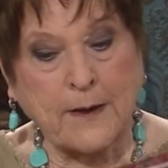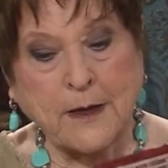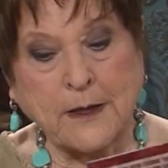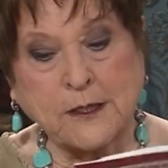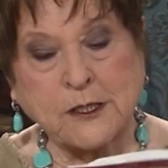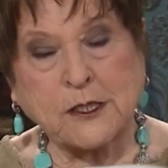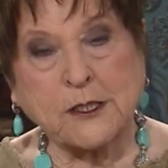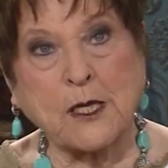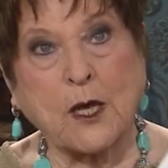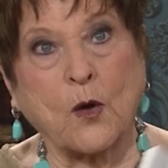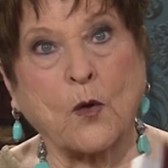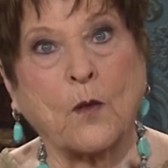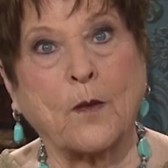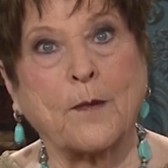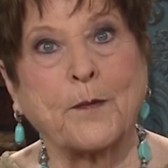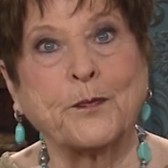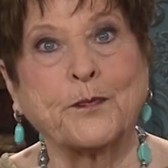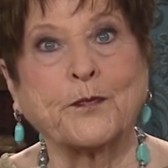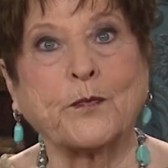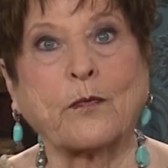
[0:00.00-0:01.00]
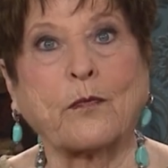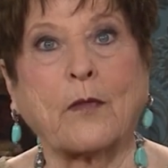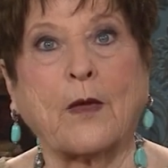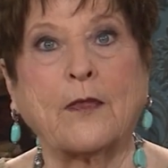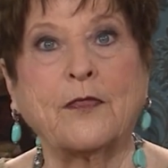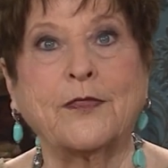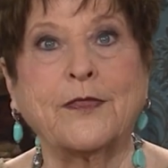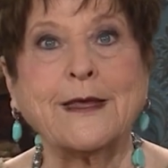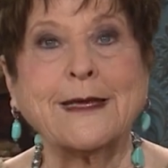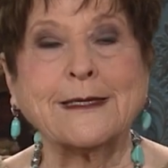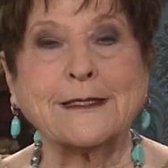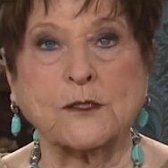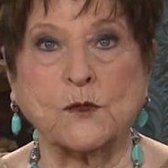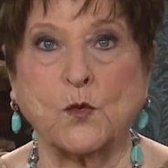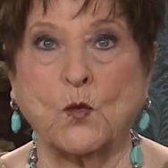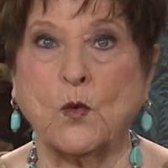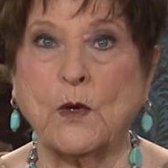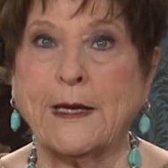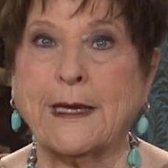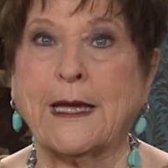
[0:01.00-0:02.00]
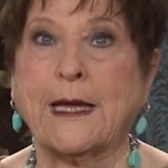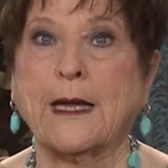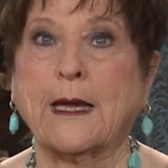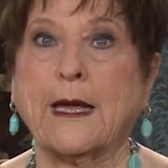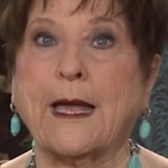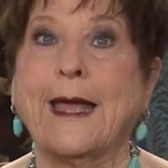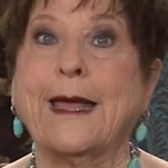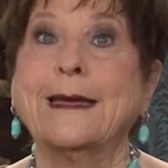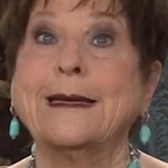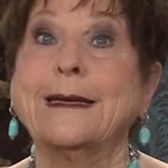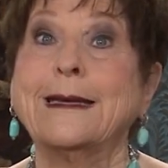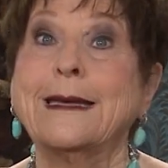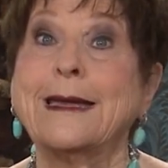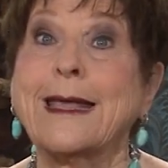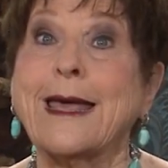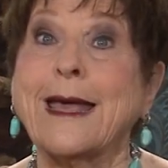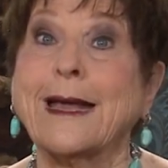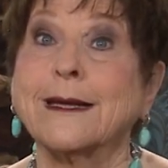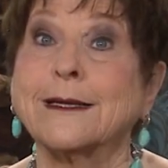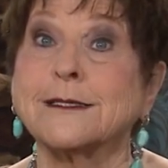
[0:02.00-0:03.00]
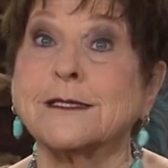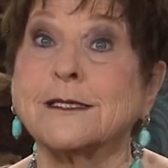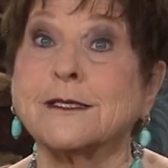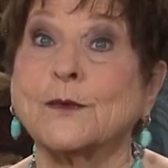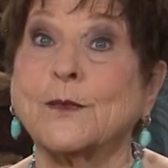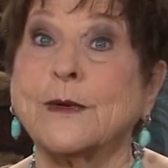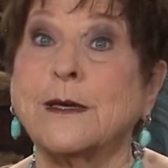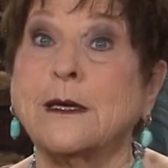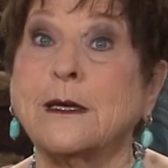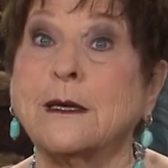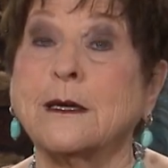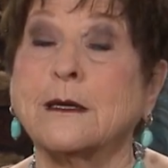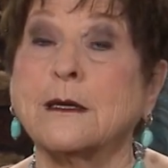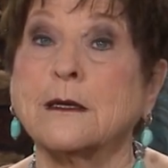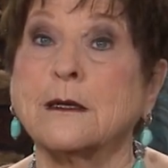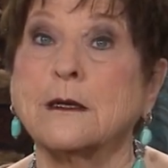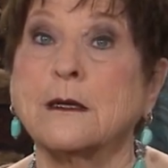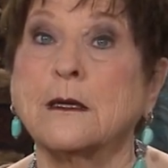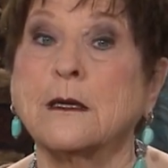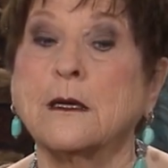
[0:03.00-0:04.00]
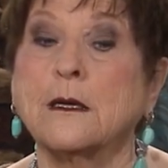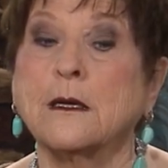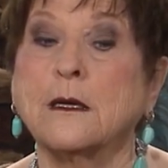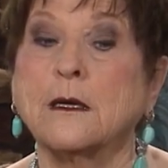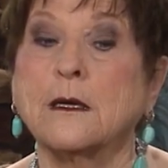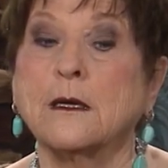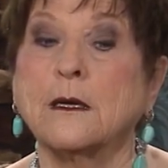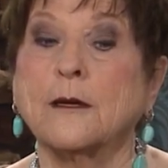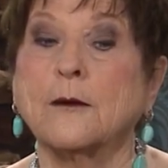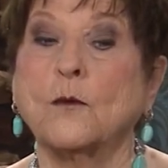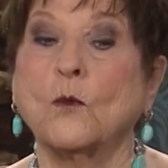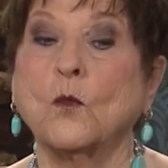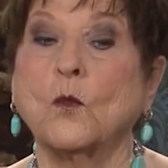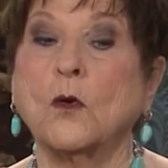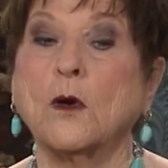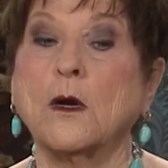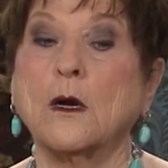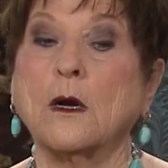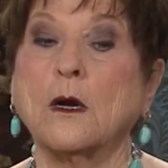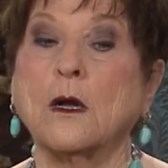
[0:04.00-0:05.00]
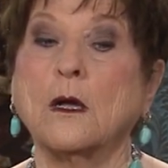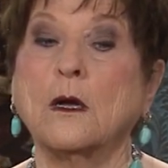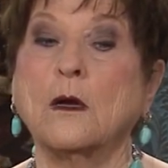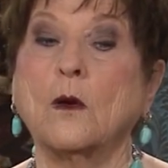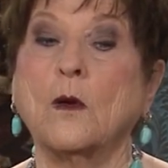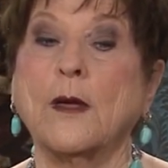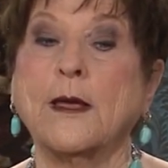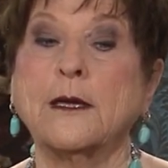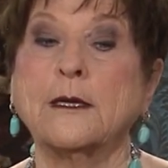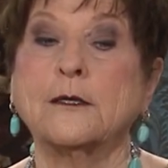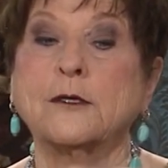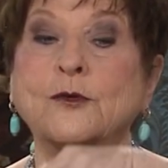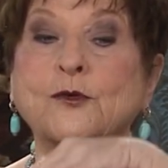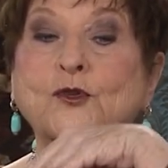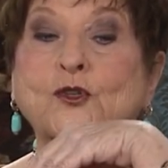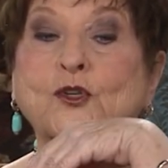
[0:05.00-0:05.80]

So This week and next week, we're going to